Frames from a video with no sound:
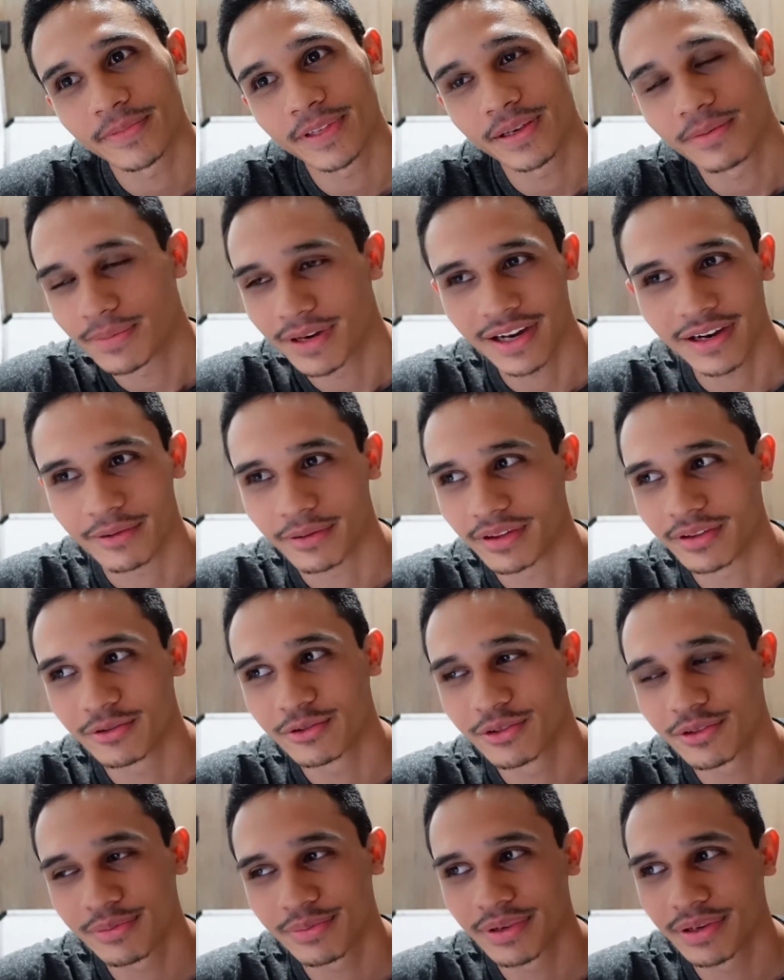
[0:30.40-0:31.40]
But anyway, there's
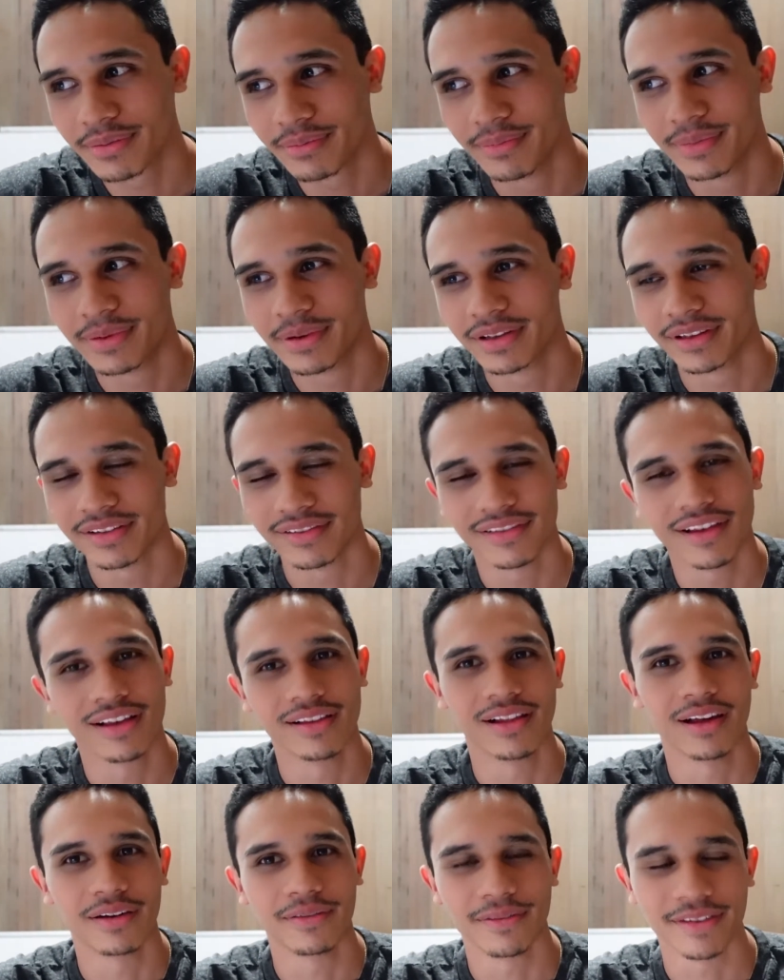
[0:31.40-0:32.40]
just been a
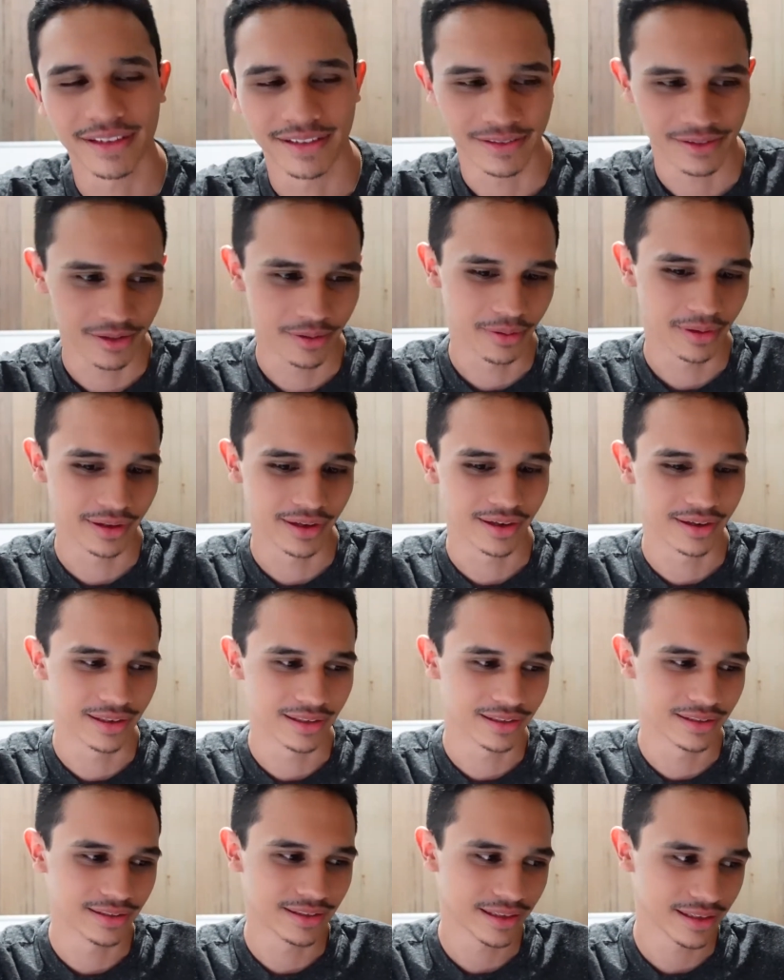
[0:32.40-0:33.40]
lot of things going on,
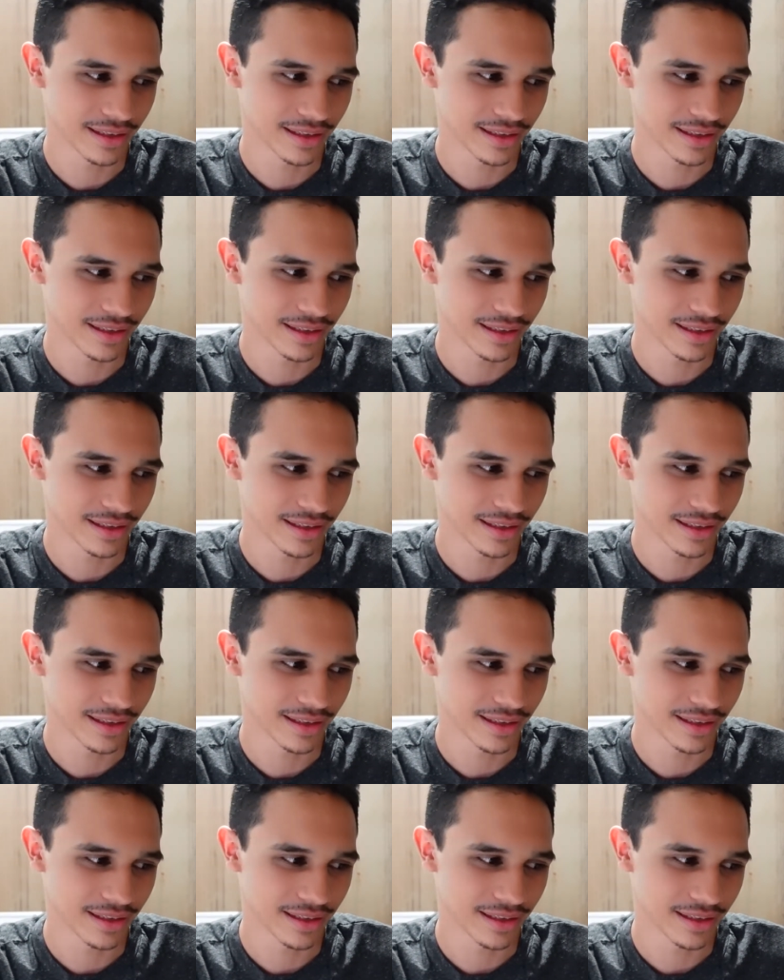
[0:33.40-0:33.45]
and